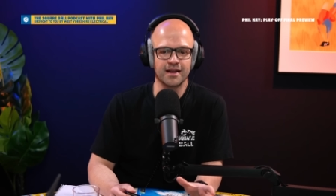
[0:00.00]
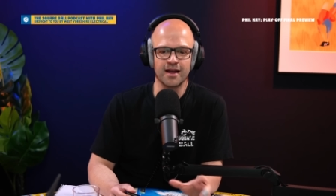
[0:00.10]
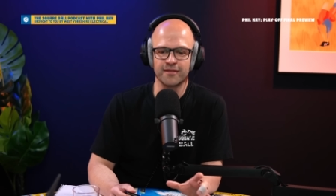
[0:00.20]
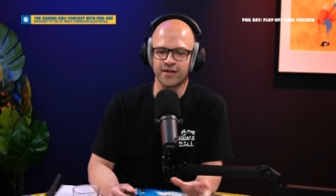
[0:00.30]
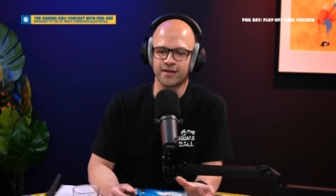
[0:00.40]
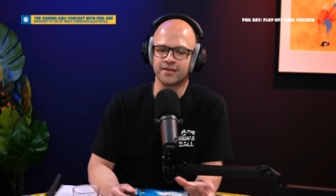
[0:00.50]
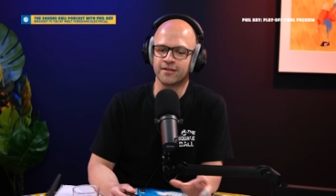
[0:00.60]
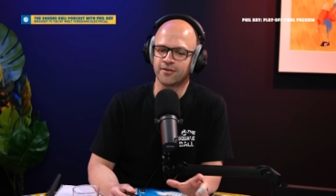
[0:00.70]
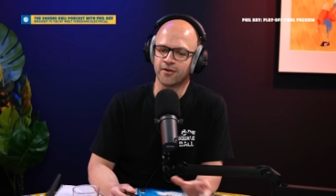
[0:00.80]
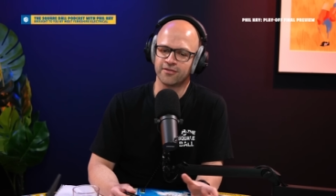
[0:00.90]
effect,
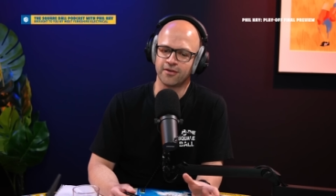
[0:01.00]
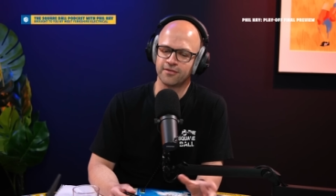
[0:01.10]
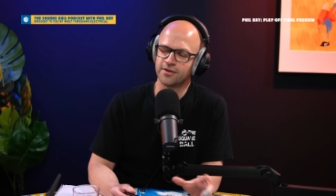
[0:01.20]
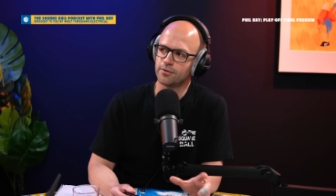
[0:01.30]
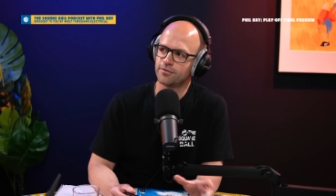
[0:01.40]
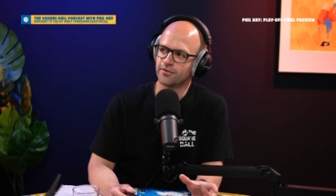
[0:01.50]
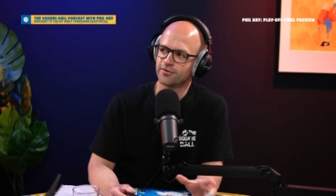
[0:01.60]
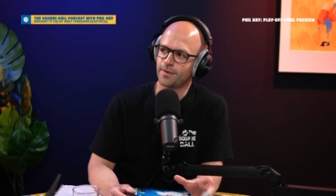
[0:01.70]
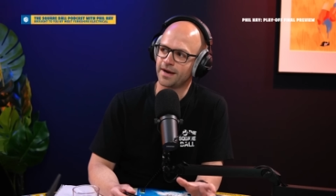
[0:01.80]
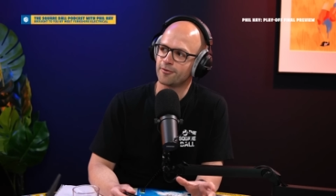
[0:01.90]
they've got sort of a youthful
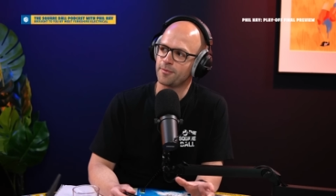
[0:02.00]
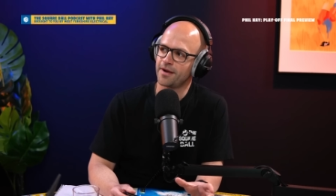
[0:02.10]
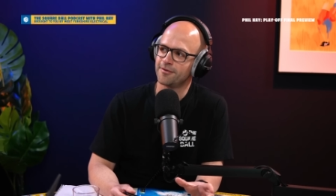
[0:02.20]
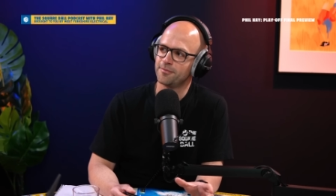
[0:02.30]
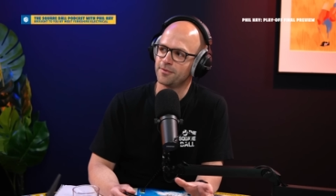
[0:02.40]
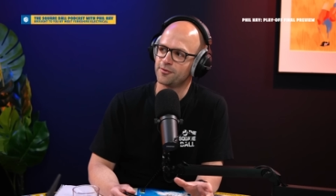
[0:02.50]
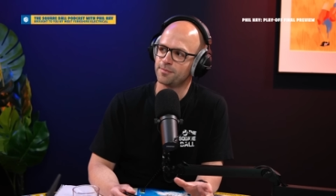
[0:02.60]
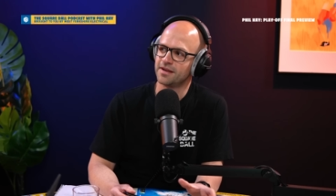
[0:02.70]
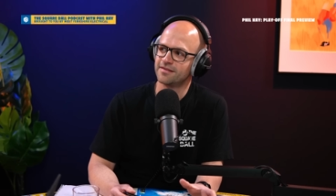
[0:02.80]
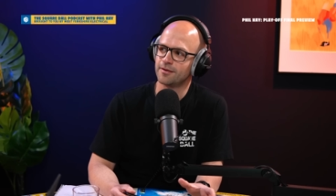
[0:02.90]
swagger about them, which
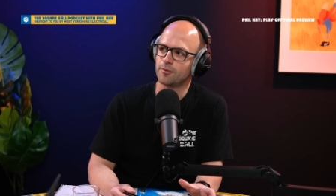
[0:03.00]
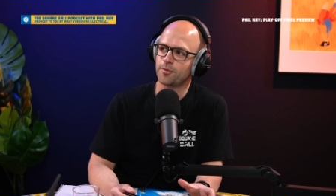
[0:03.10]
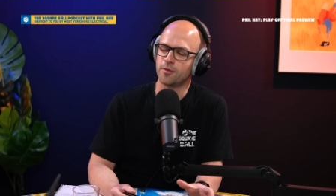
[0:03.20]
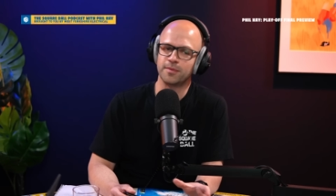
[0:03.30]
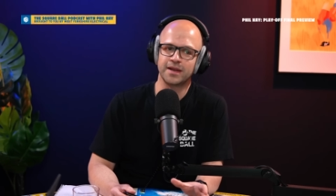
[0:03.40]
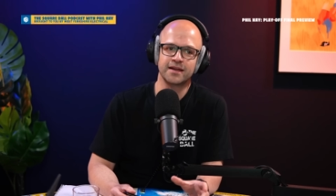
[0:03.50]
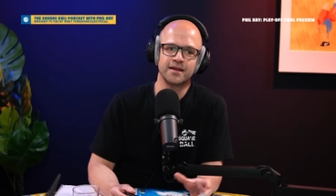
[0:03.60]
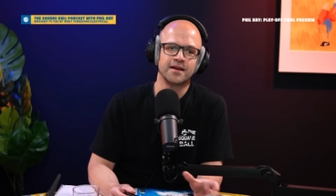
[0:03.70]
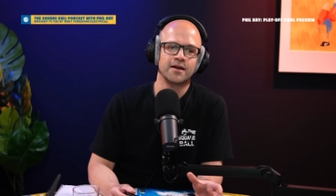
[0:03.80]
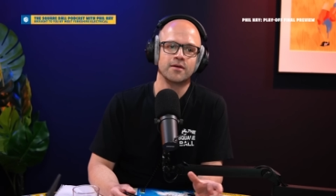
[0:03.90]
means they yeah. will probably
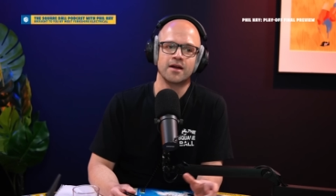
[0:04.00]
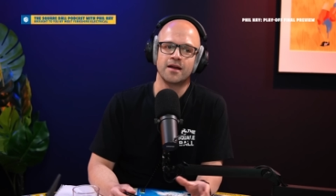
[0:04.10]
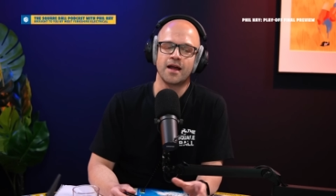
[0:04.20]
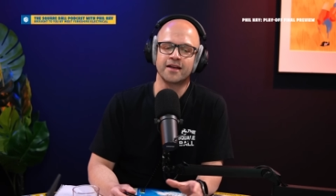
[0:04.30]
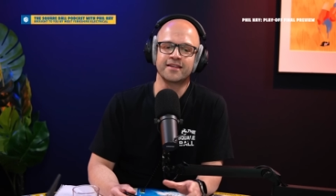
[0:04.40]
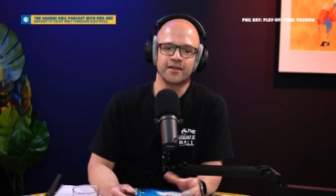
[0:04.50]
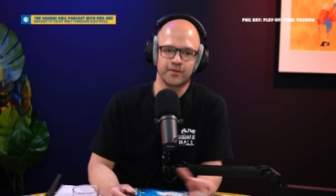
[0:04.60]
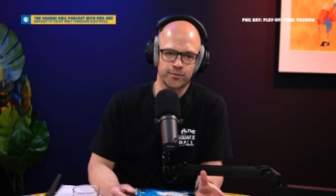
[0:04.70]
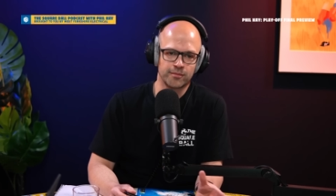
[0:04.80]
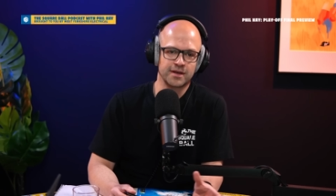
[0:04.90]
they'll embrace it. Yeah. Exactly,
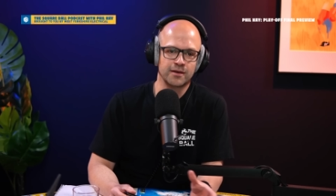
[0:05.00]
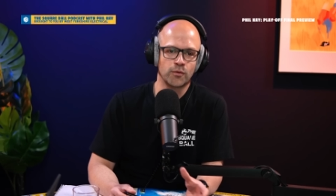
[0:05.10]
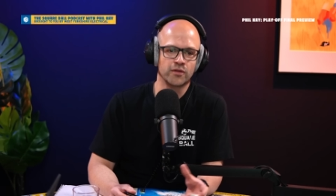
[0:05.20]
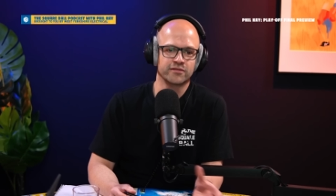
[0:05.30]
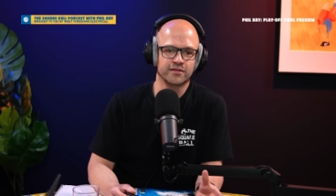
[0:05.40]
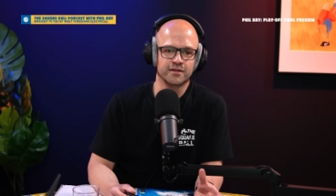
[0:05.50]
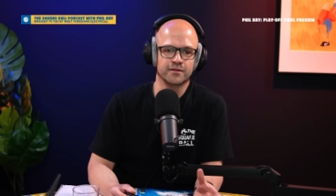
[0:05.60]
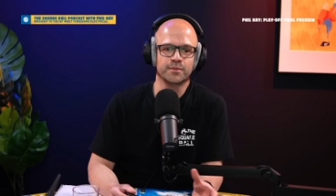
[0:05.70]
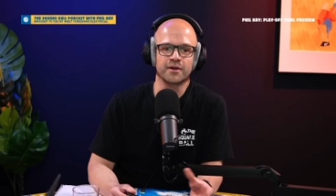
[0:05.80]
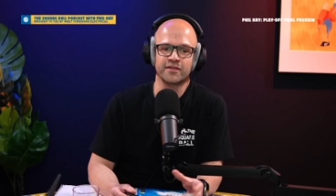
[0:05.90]
they'll probably want to.
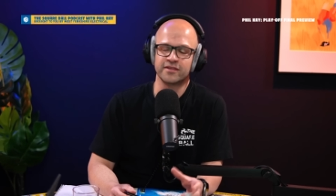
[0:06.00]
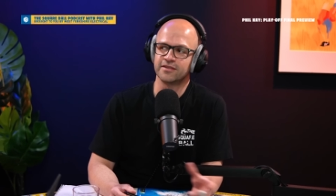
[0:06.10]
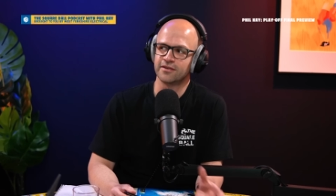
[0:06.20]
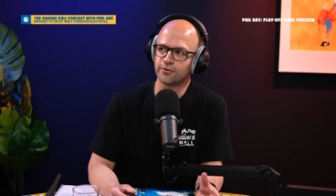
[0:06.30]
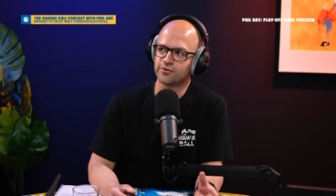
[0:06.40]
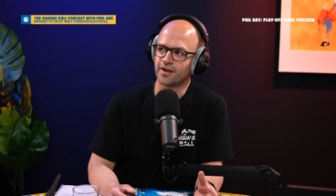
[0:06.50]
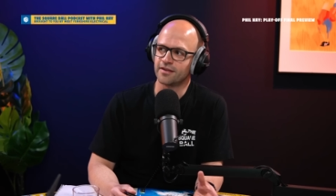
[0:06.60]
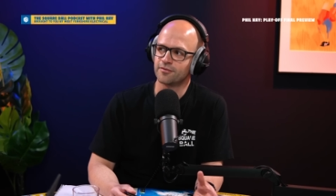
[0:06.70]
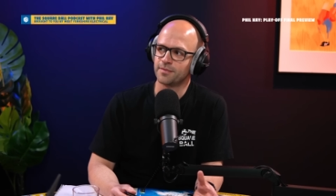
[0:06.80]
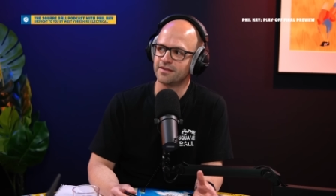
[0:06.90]
They'll probably think this is a good
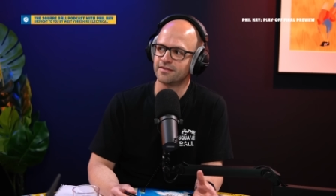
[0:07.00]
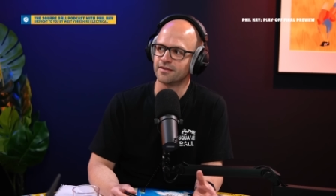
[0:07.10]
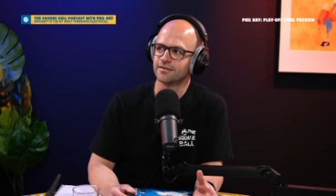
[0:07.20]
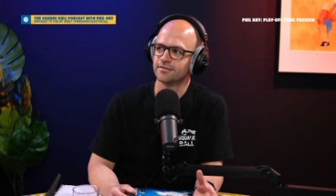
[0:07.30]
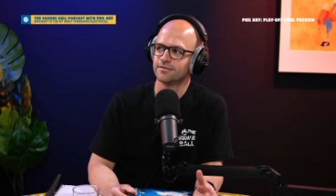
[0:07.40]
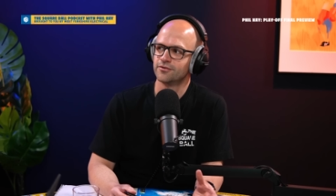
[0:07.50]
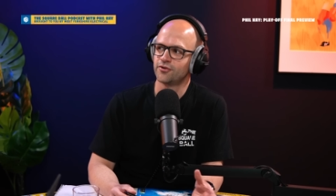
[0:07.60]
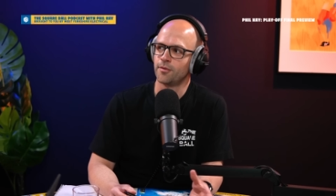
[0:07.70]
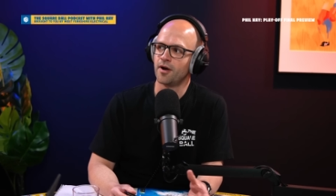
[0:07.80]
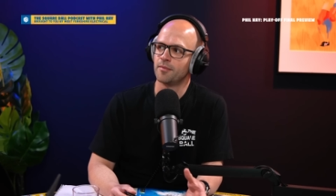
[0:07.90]
chance for me to
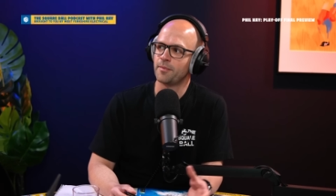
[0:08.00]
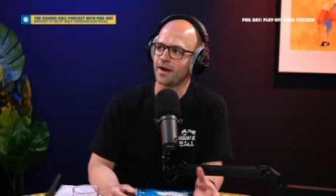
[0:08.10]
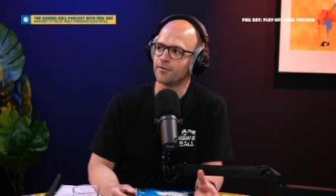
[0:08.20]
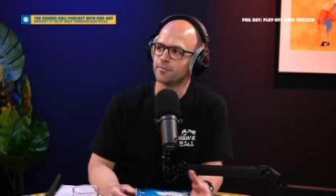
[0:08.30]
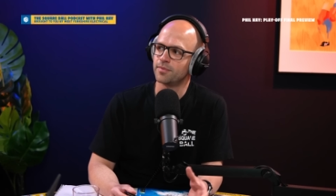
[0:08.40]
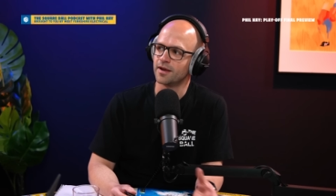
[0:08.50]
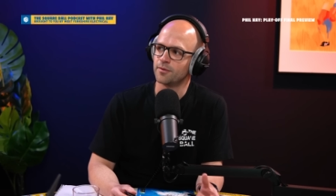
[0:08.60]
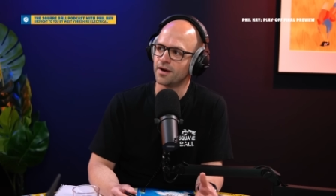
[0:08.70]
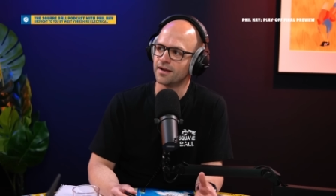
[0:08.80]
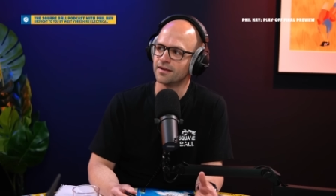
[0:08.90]
show what I'm about and play
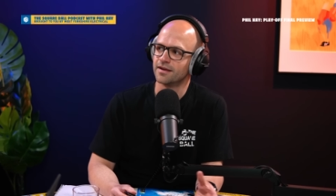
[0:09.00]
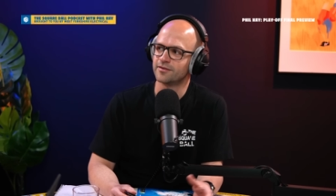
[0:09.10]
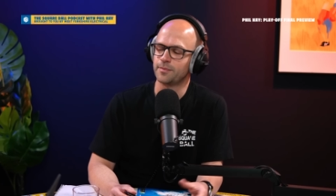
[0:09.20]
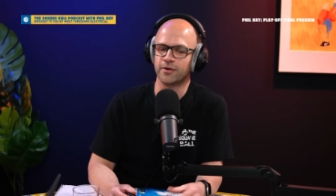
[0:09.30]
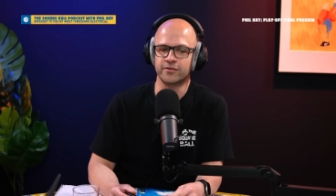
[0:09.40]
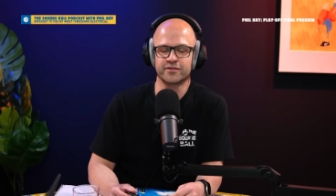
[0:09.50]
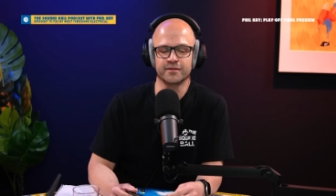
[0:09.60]
well, as opposed to